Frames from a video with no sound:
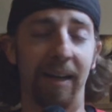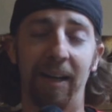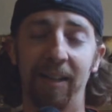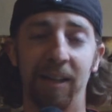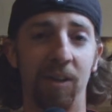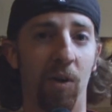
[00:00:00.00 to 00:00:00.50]
and
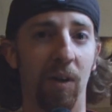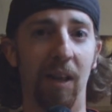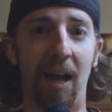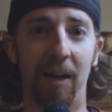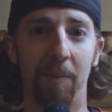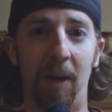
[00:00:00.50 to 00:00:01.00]
I didn't know a
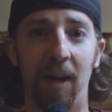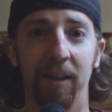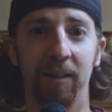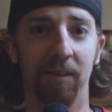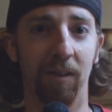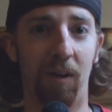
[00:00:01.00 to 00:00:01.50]
lot about
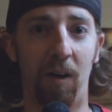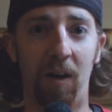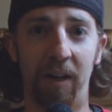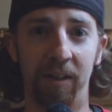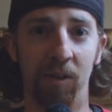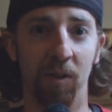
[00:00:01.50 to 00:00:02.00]
it. All
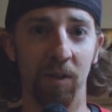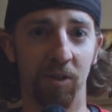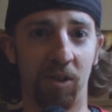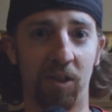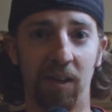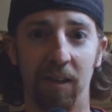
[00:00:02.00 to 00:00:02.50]
I knew
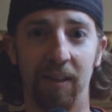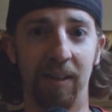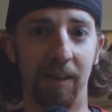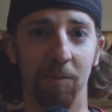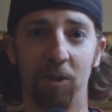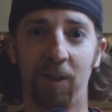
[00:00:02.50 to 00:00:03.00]
is
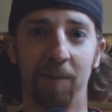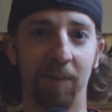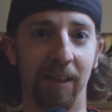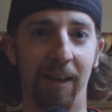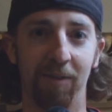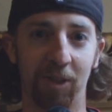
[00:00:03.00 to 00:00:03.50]
it was
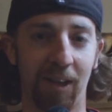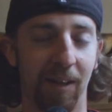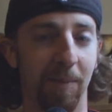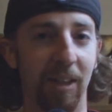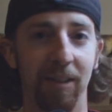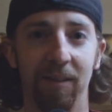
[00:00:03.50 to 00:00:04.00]
something that was going
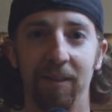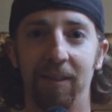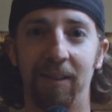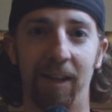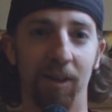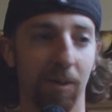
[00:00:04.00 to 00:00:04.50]
to be
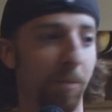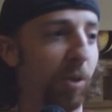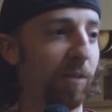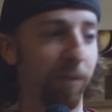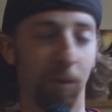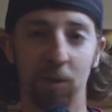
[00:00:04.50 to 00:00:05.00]

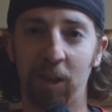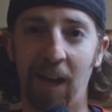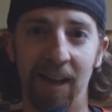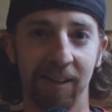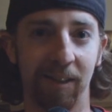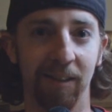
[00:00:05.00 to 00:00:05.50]
terrible for
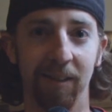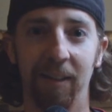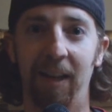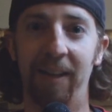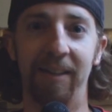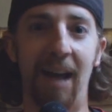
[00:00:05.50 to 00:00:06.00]
Wisconsin
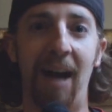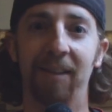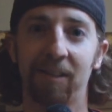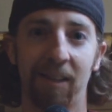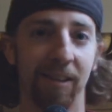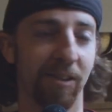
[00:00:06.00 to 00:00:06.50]
and
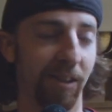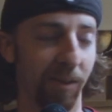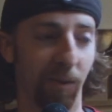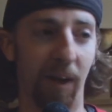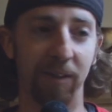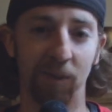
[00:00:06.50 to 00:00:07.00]
not send us in
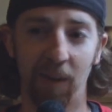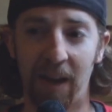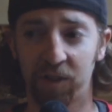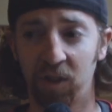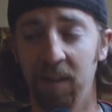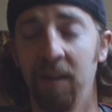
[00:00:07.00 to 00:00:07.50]
the right
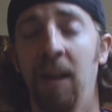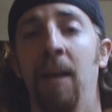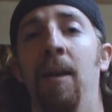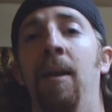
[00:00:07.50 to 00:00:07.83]
direction.